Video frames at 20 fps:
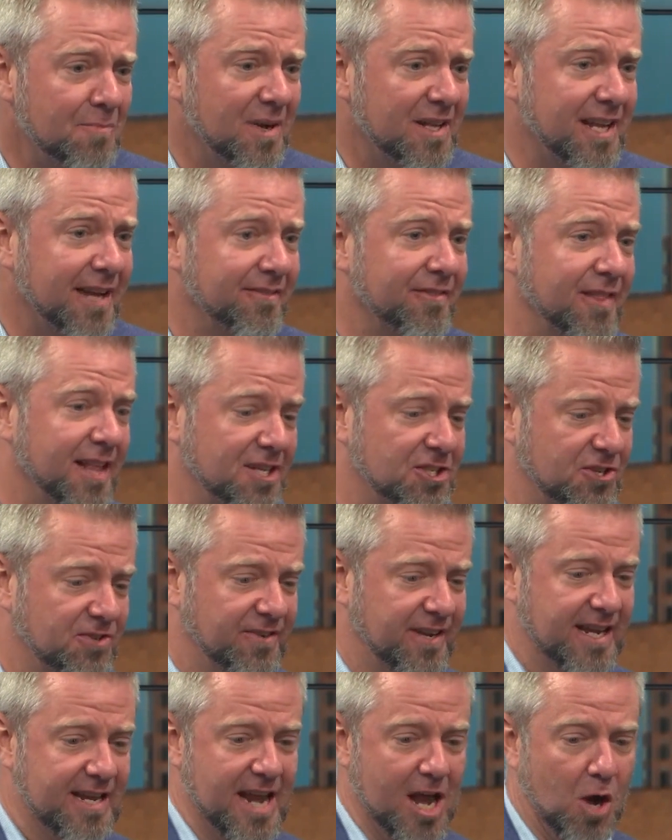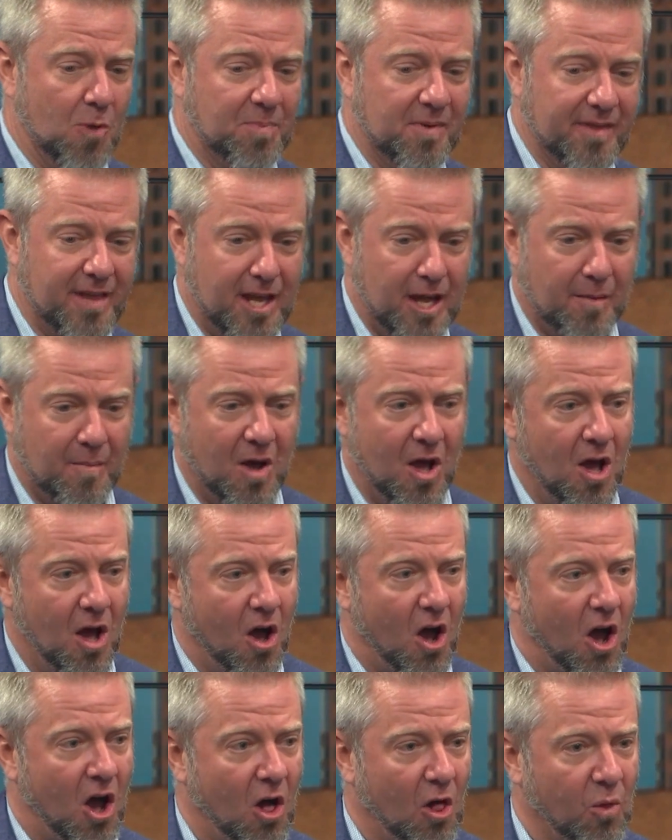But that you helped them
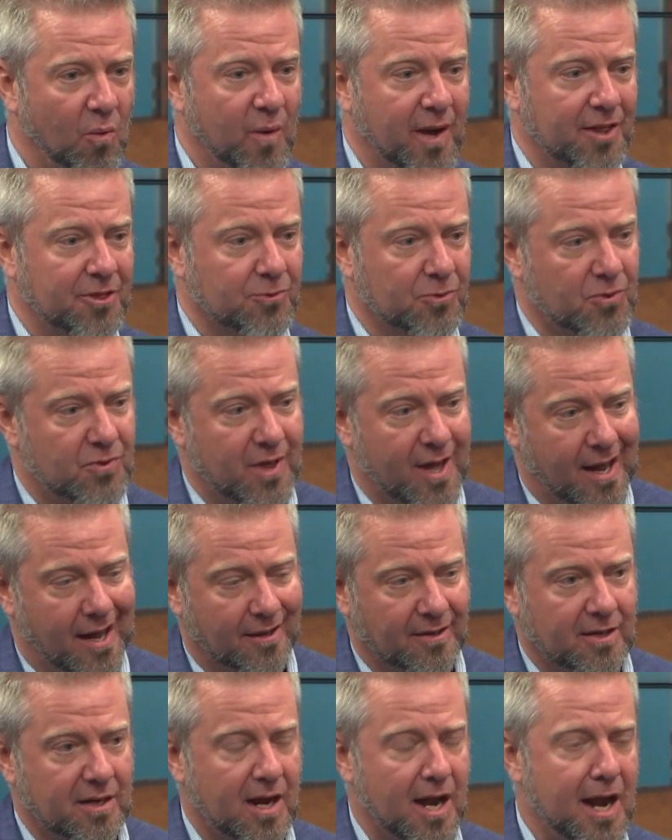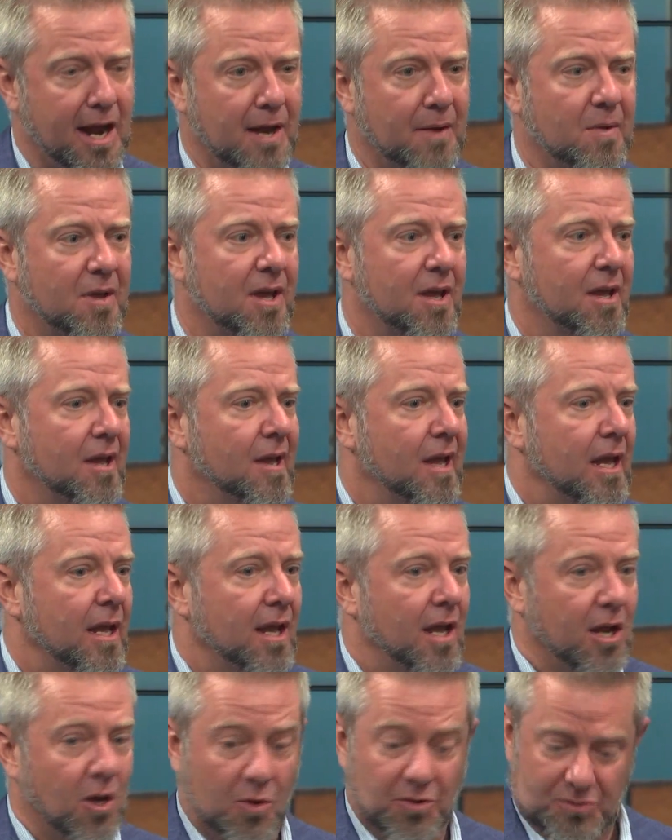all the way through that, and
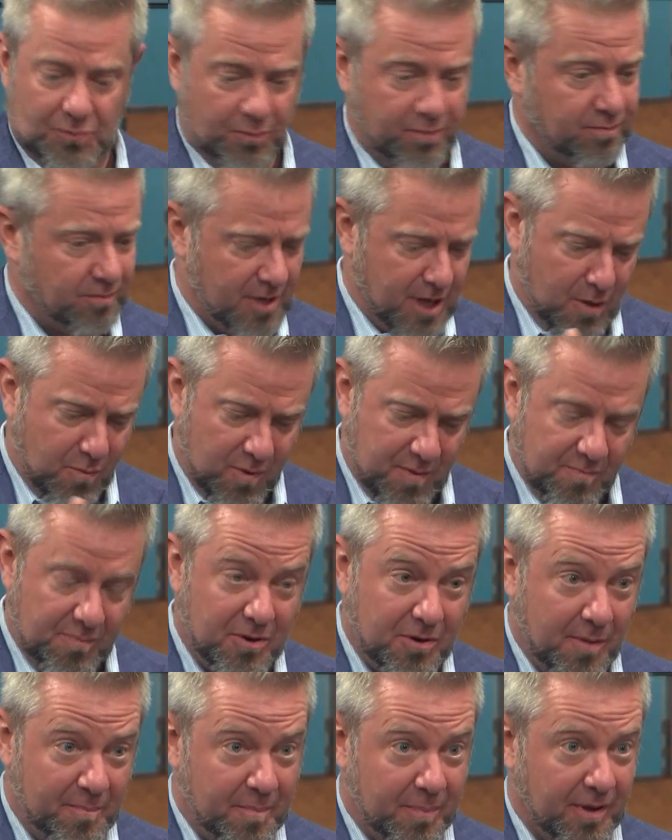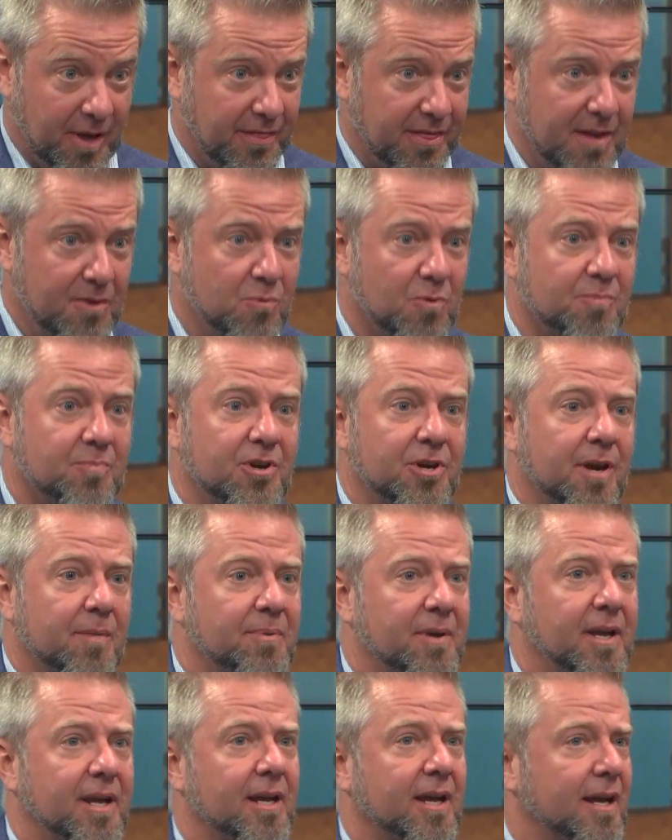it's we put up. I think we were putting
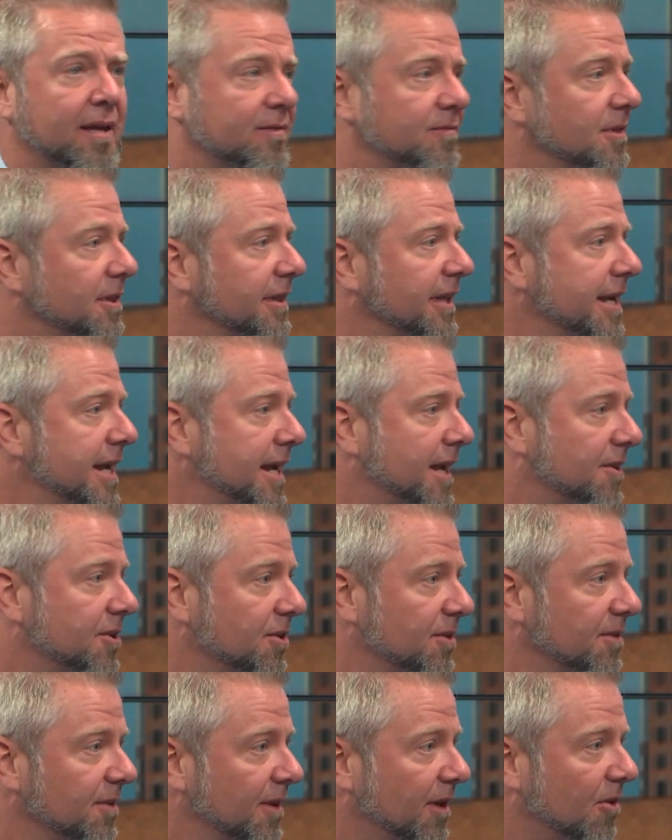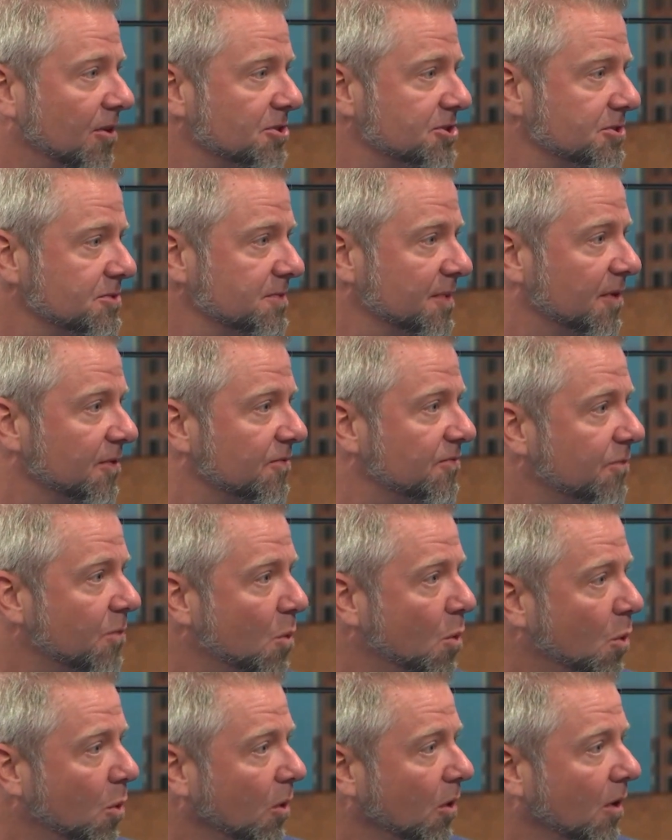up a link, aren't you,
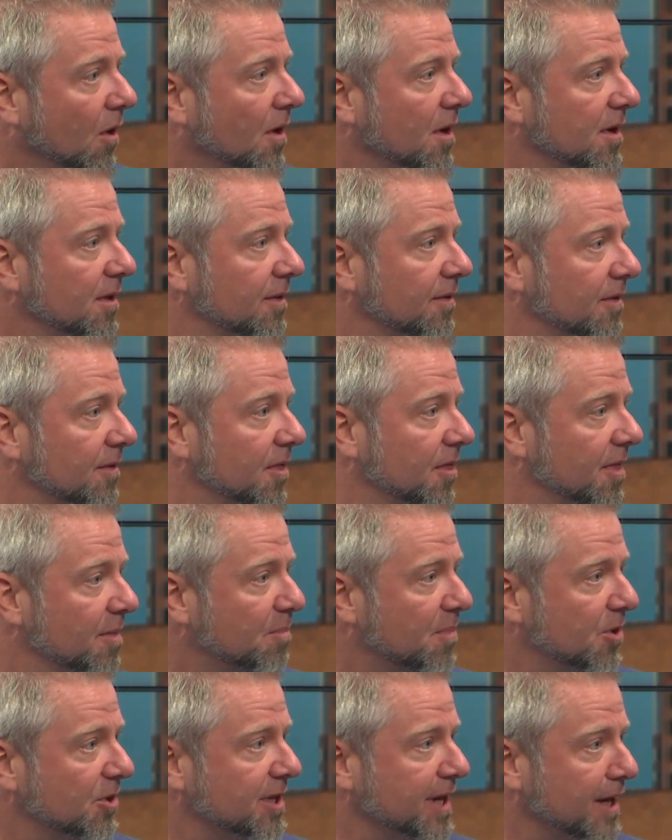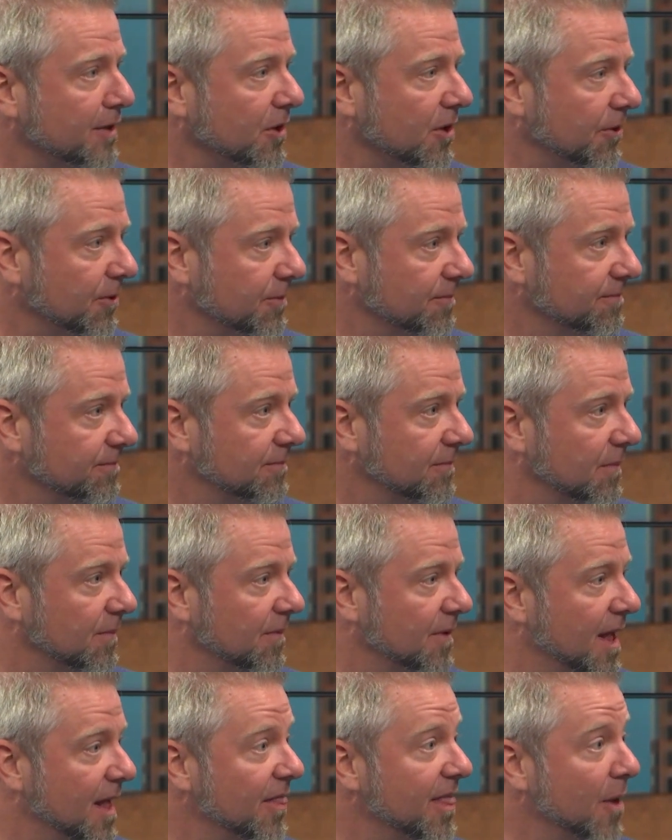for book download
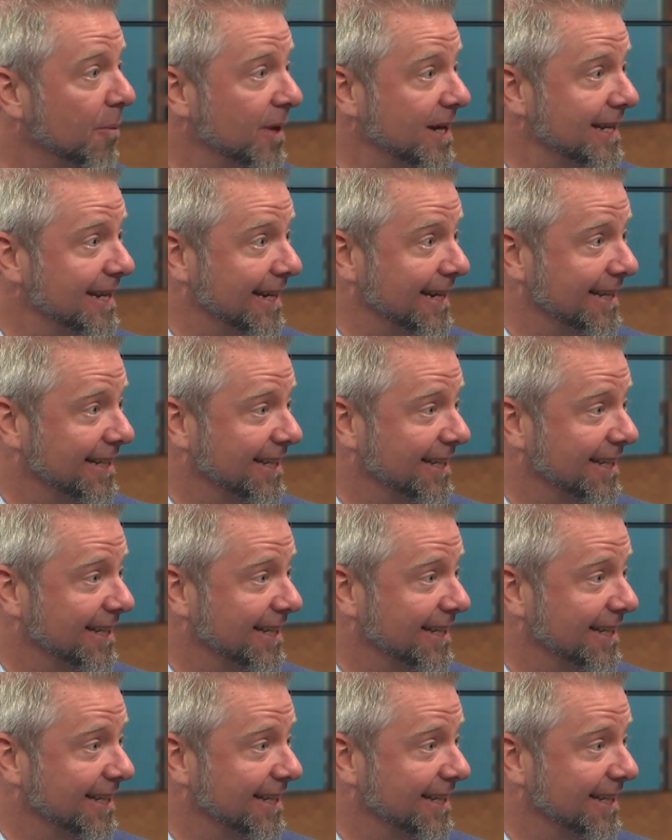that we did.